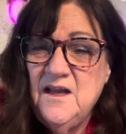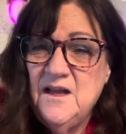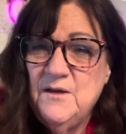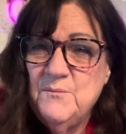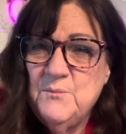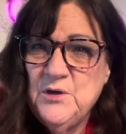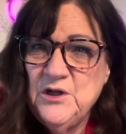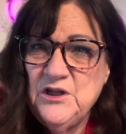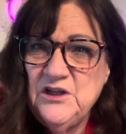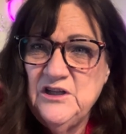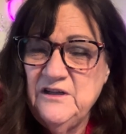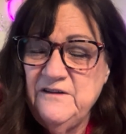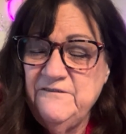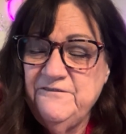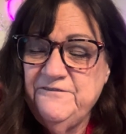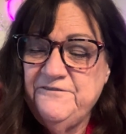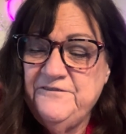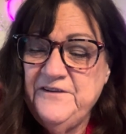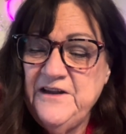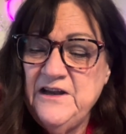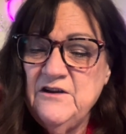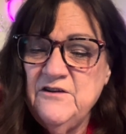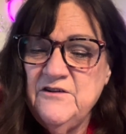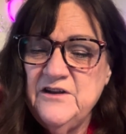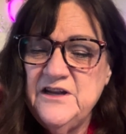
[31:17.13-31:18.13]
Put a little
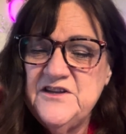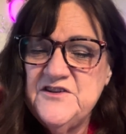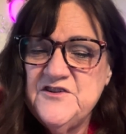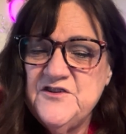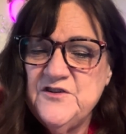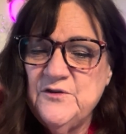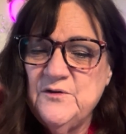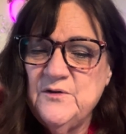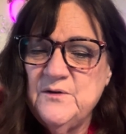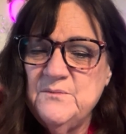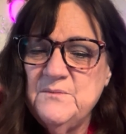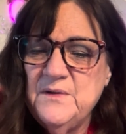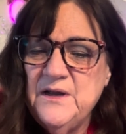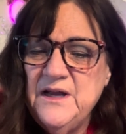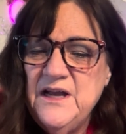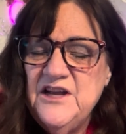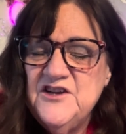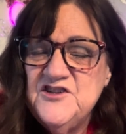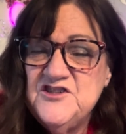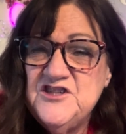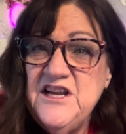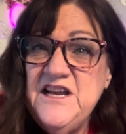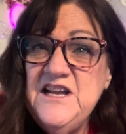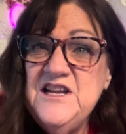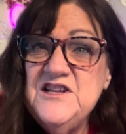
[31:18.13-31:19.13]
fear into him.
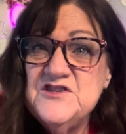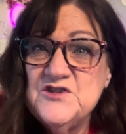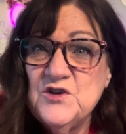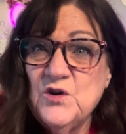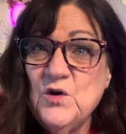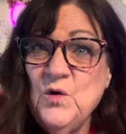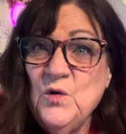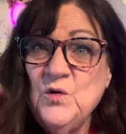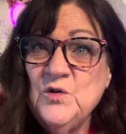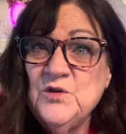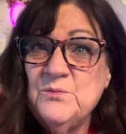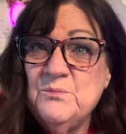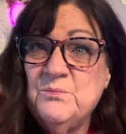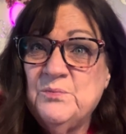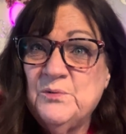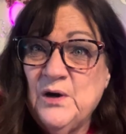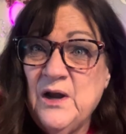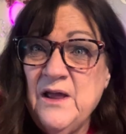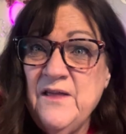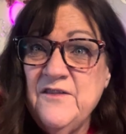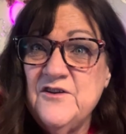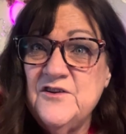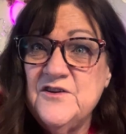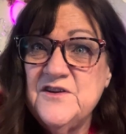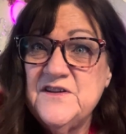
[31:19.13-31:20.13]
She needs her older
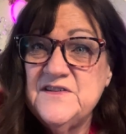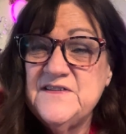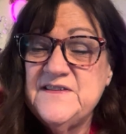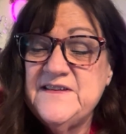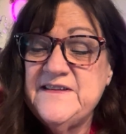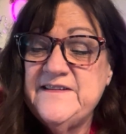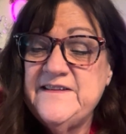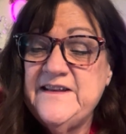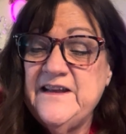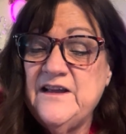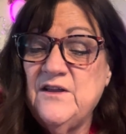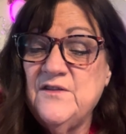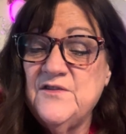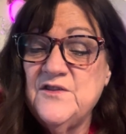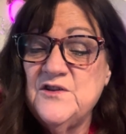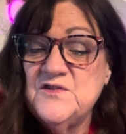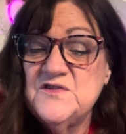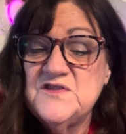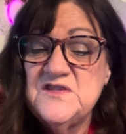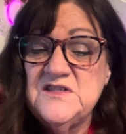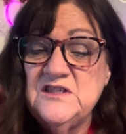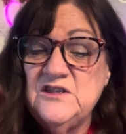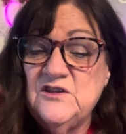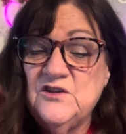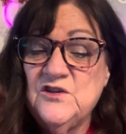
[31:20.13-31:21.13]
brother to tell those
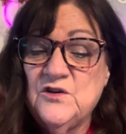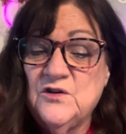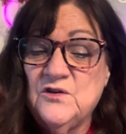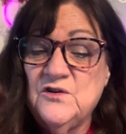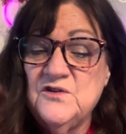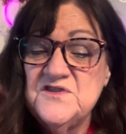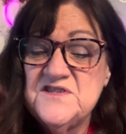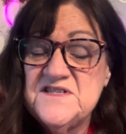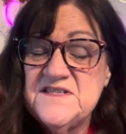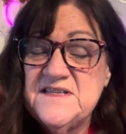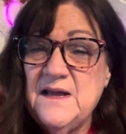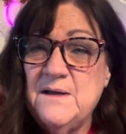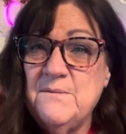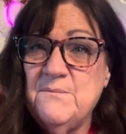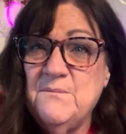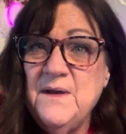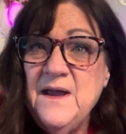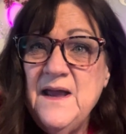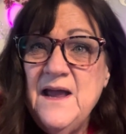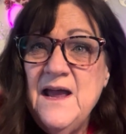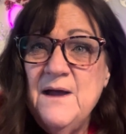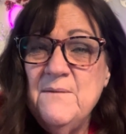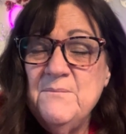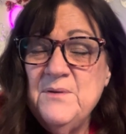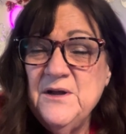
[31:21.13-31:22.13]
little girls something.
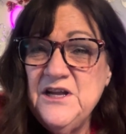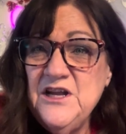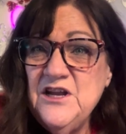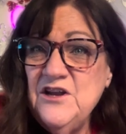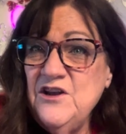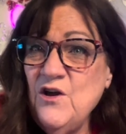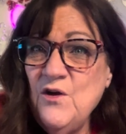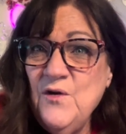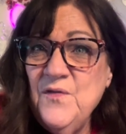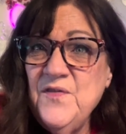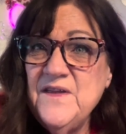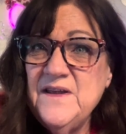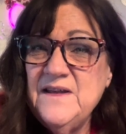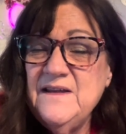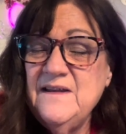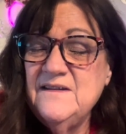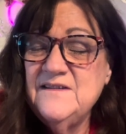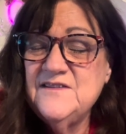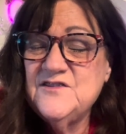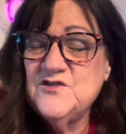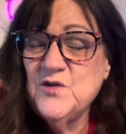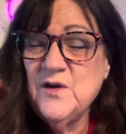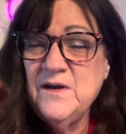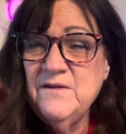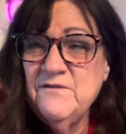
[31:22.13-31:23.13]
But you know that
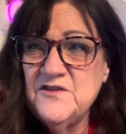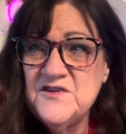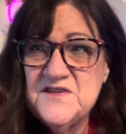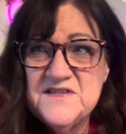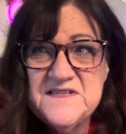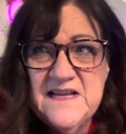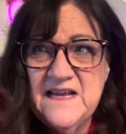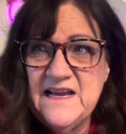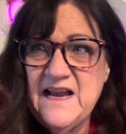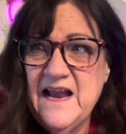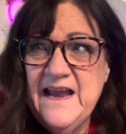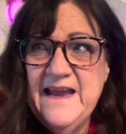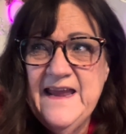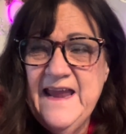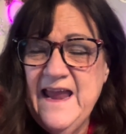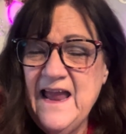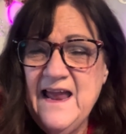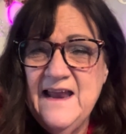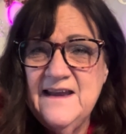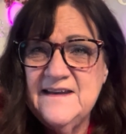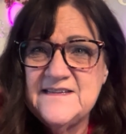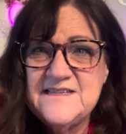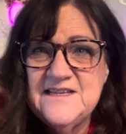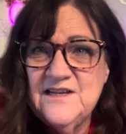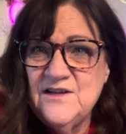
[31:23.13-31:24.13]
Trevor said, I
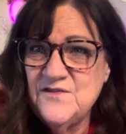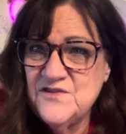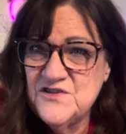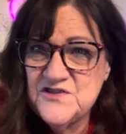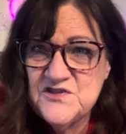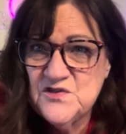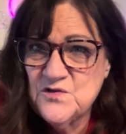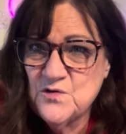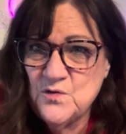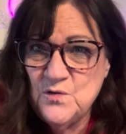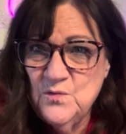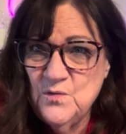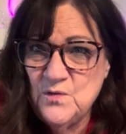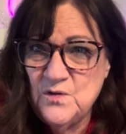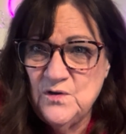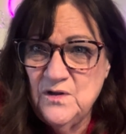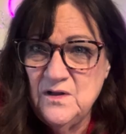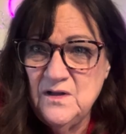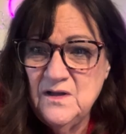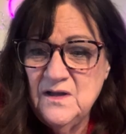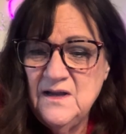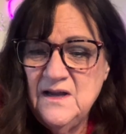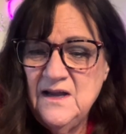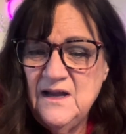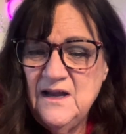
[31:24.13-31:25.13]
can't tell the
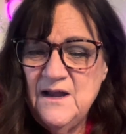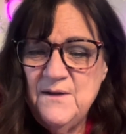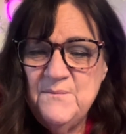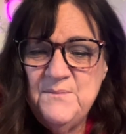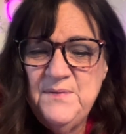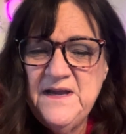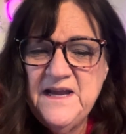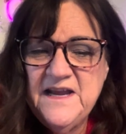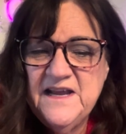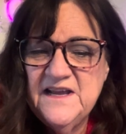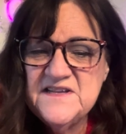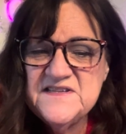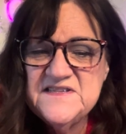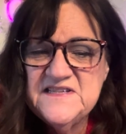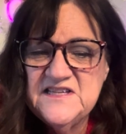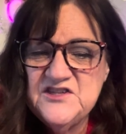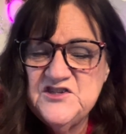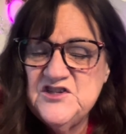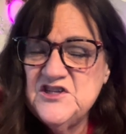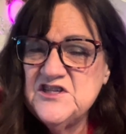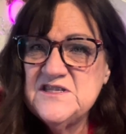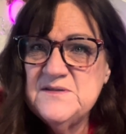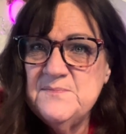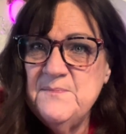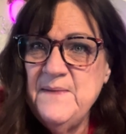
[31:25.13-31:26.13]
school because it
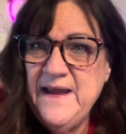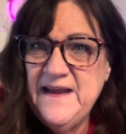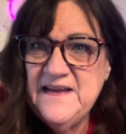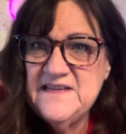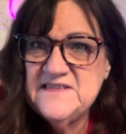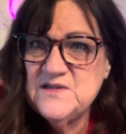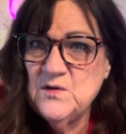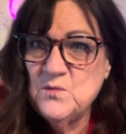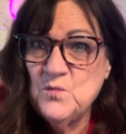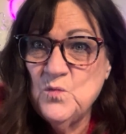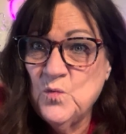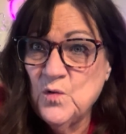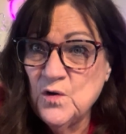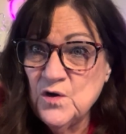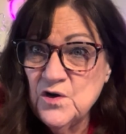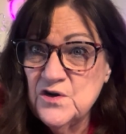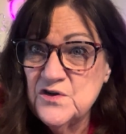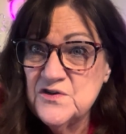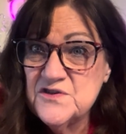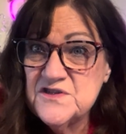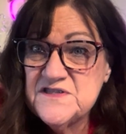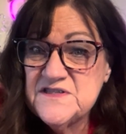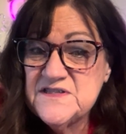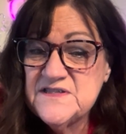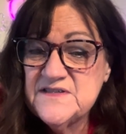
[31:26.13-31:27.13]
just makes it
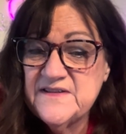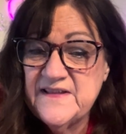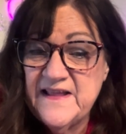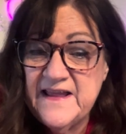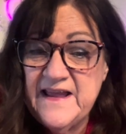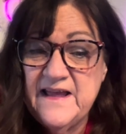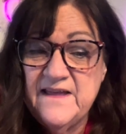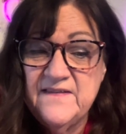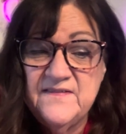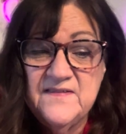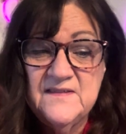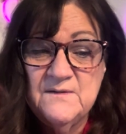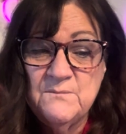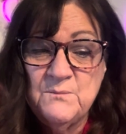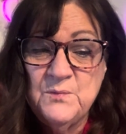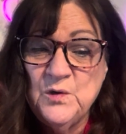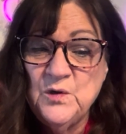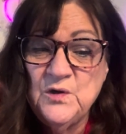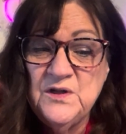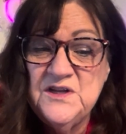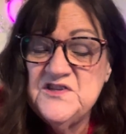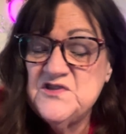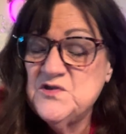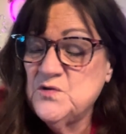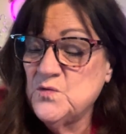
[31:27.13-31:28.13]
worse then. The
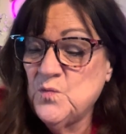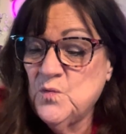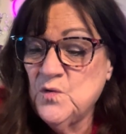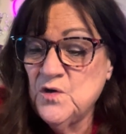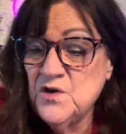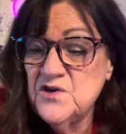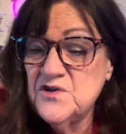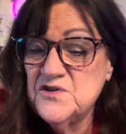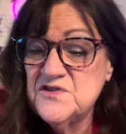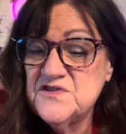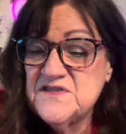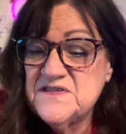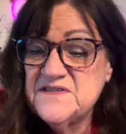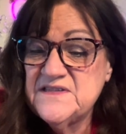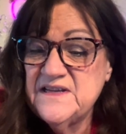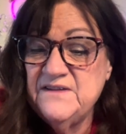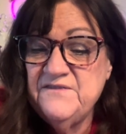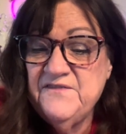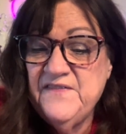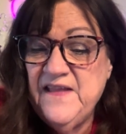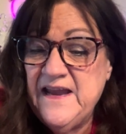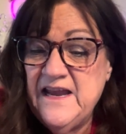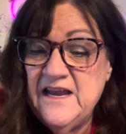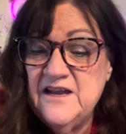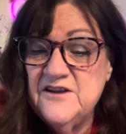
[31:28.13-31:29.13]
bullies are worse if
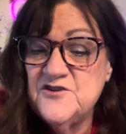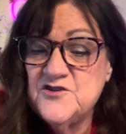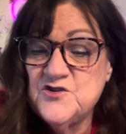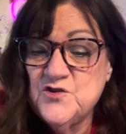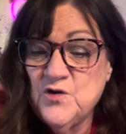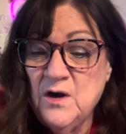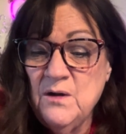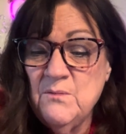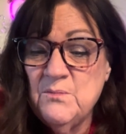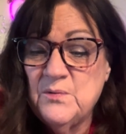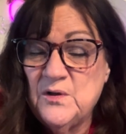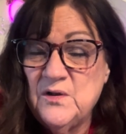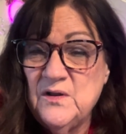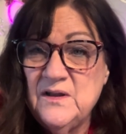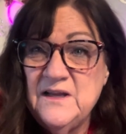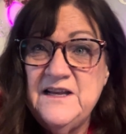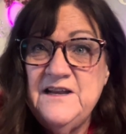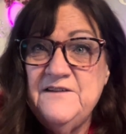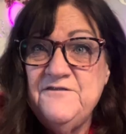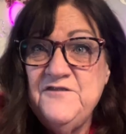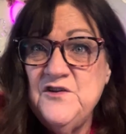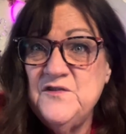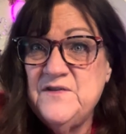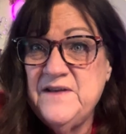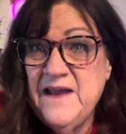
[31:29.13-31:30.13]
they get in trouble and
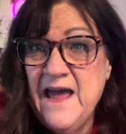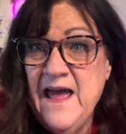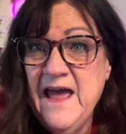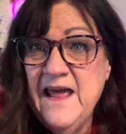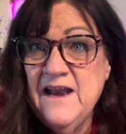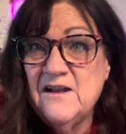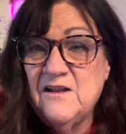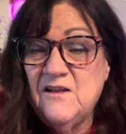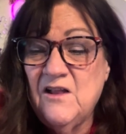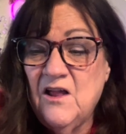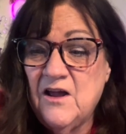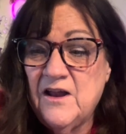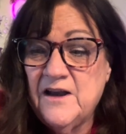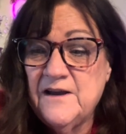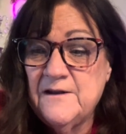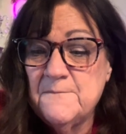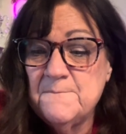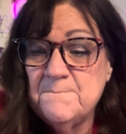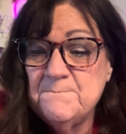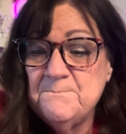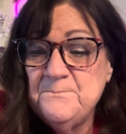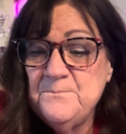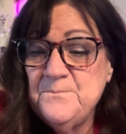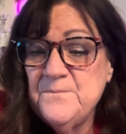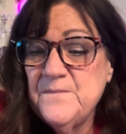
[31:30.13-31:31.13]
if you tattle on them.
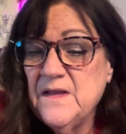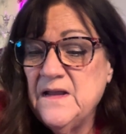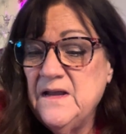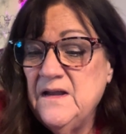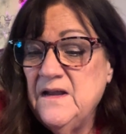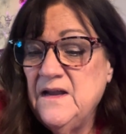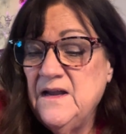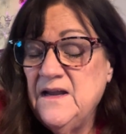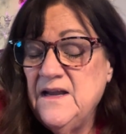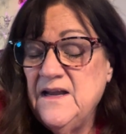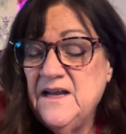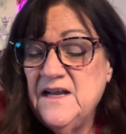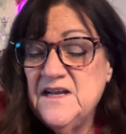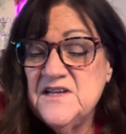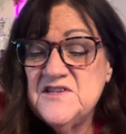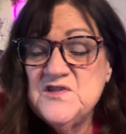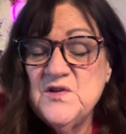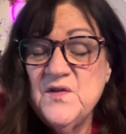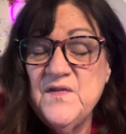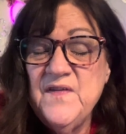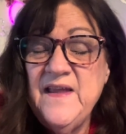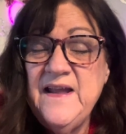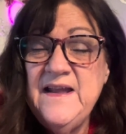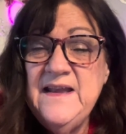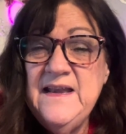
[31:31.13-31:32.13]
So
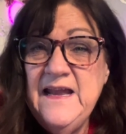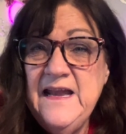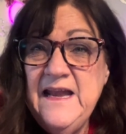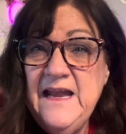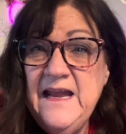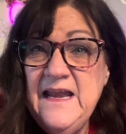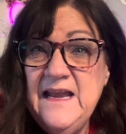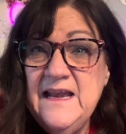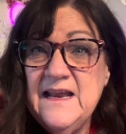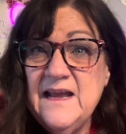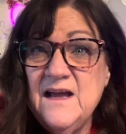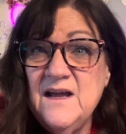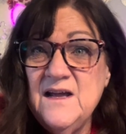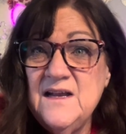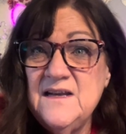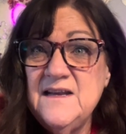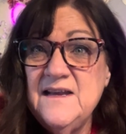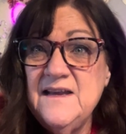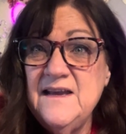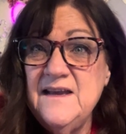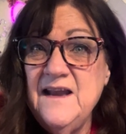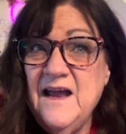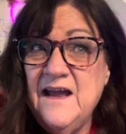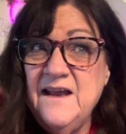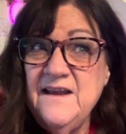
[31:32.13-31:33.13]
they need
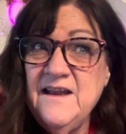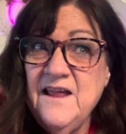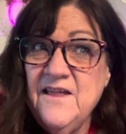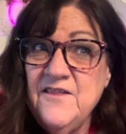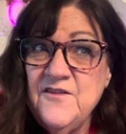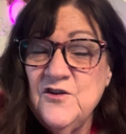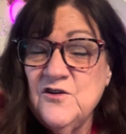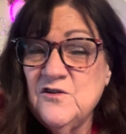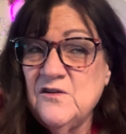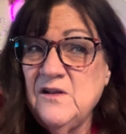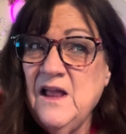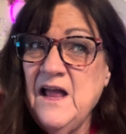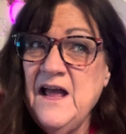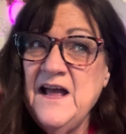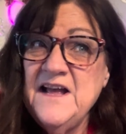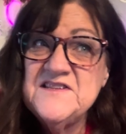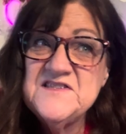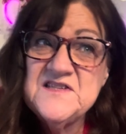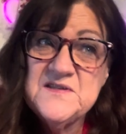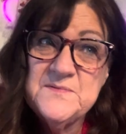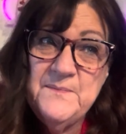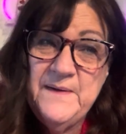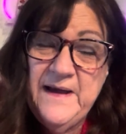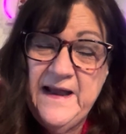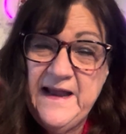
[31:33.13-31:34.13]
another
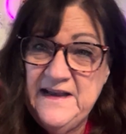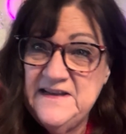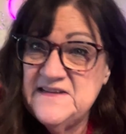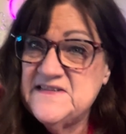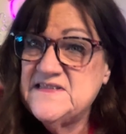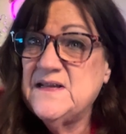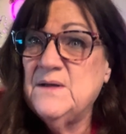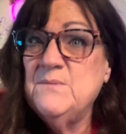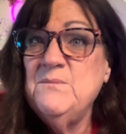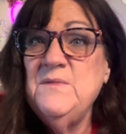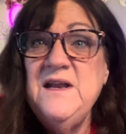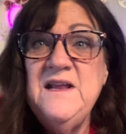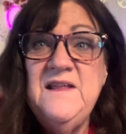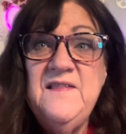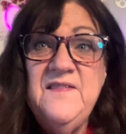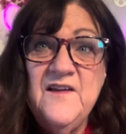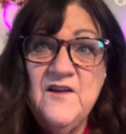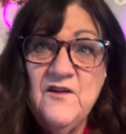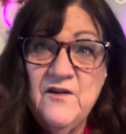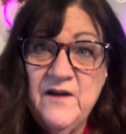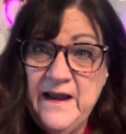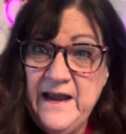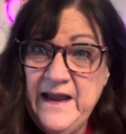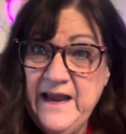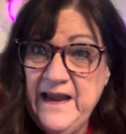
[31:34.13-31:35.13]
classmate, somebody
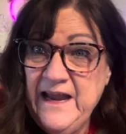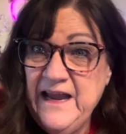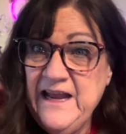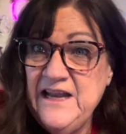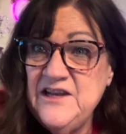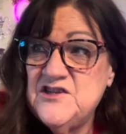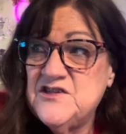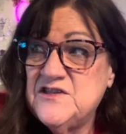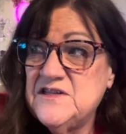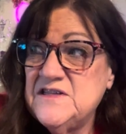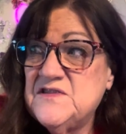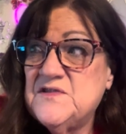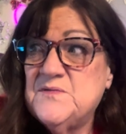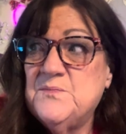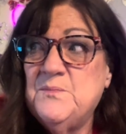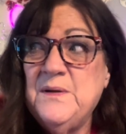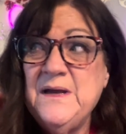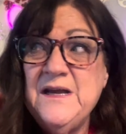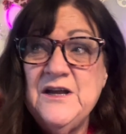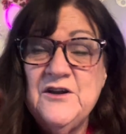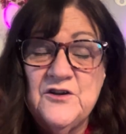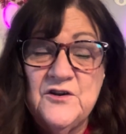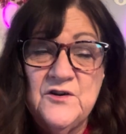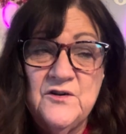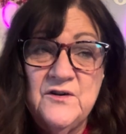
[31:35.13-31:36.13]
their age that's
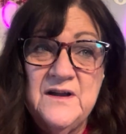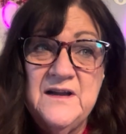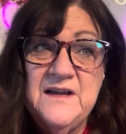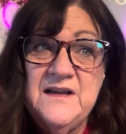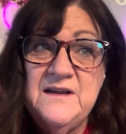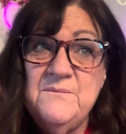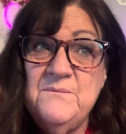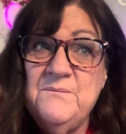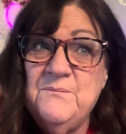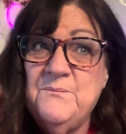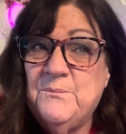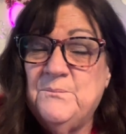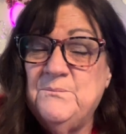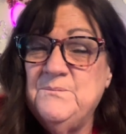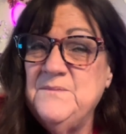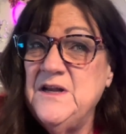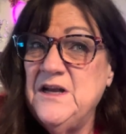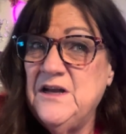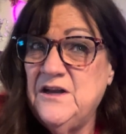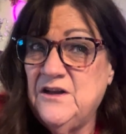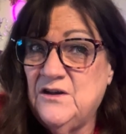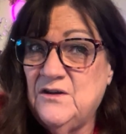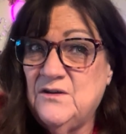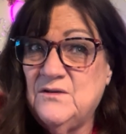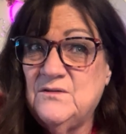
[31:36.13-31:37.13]
bigger and, you
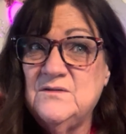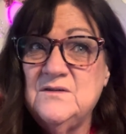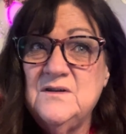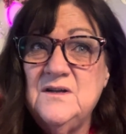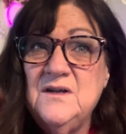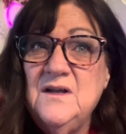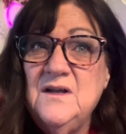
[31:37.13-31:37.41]
know,